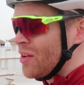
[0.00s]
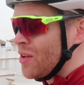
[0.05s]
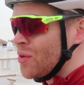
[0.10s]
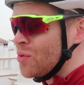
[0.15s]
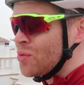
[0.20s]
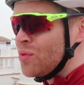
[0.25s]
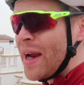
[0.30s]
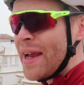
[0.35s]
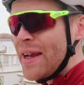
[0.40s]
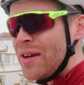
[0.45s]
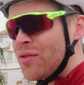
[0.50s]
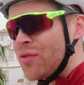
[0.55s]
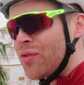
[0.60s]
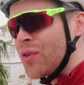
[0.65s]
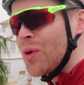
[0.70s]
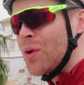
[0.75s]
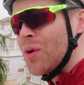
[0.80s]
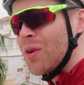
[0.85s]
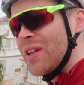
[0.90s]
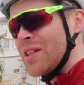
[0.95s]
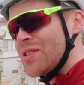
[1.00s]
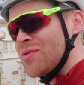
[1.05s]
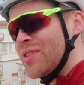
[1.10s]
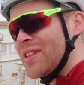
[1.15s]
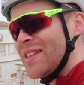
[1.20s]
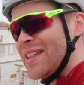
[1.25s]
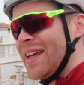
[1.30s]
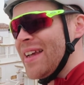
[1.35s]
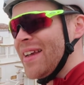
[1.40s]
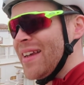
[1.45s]
the rainfall is
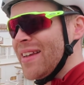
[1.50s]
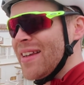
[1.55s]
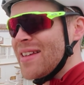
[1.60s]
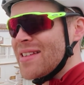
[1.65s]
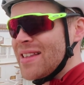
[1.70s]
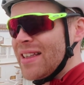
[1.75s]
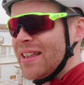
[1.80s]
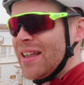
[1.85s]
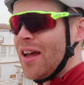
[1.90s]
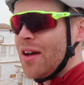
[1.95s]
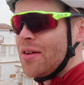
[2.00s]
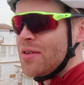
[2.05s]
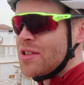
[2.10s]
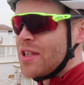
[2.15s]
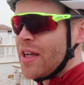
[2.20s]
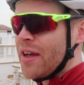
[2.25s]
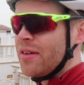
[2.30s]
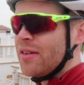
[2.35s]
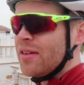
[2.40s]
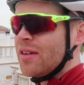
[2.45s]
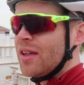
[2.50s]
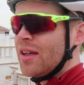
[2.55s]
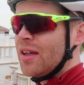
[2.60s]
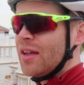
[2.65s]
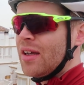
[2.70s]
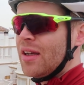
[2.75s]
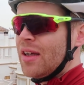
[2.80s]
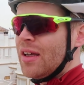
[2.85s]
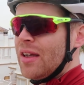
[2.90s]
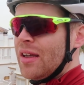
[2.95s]
ridiculously low. So
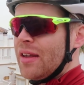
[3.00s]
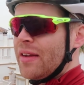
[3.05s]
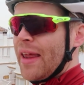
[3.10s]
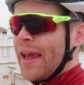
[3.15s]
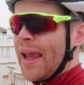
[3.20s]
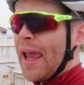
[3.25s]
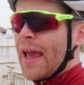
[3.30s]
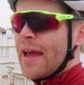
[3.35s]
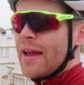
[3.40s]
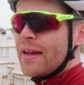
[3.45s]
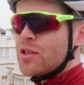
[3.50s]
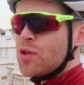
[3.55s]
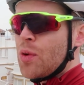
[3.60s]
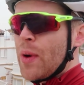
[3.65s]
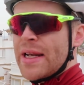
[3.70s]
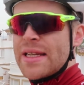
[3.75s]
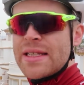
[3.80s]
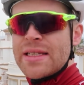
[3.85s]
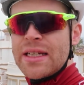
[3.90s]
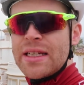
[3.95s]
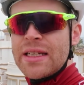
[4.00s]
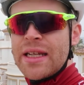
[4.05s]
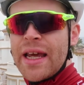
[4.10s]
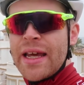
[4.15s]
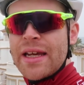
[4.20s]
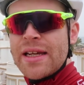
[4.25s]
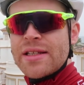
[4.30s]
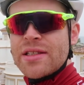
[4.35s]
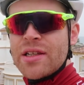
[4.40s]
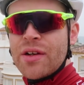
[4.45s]
they get 20
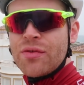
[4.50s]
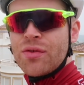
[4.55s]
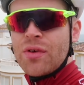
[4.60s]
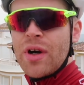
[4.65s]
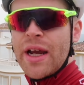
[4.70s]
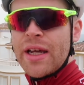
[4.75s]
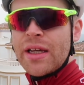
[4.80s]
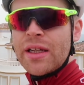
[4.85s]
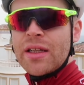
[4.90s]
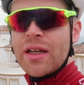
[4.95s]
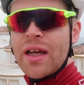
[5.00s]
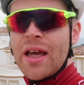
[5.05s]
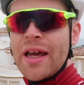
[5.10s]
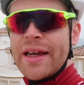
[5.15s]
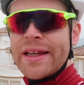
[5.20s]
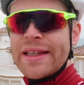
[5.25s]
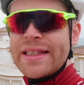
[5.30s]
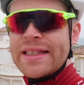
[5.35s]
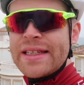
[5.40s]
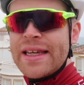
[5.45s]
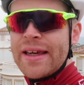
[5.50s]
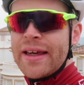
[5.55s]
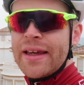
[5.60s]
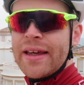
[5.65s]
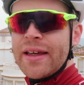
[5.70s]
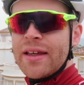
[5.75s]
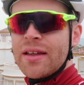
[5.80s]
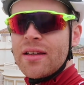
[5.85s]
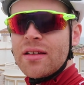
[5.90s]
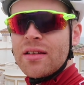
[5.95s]
days of rain a
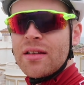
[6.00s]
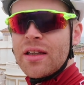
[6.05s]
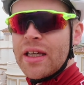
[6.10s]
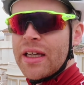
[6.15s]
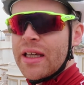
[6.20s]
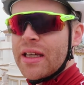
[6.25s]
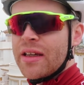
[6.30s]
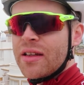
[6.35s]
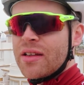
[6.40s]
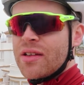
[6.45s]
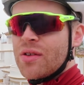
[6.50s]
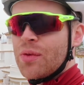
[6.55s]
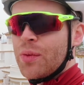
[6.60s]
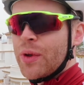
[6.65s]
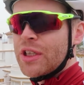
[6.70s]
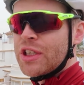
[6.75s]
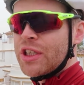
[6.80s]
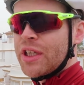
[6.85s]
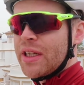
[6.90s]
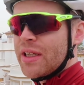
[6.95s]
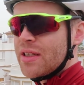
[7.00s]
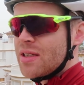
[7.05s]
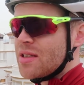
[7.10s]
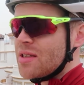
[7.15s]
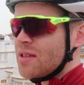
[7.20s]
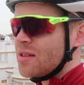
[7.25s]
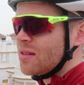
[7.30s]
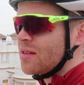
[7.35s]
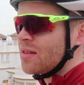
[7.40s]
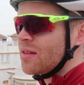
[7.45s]
year here, which
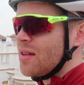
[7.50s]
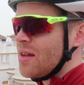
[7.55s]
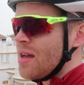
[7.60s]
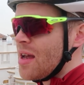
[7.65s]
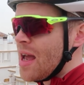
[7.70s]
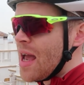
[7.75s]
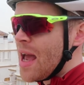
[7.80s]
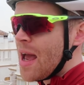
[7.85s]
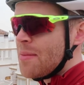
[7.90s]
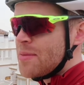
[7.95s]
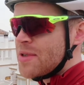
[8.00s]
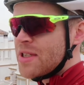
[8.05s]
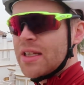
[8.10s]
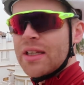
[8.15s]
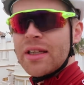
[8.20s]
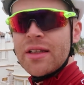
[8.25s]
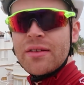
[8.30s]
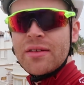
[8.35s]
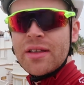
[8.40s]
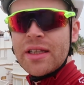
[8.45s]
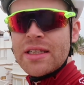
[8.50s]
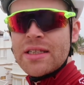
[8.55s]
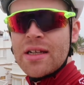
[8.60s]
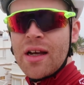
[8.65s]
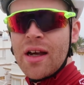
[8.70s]
is absolutely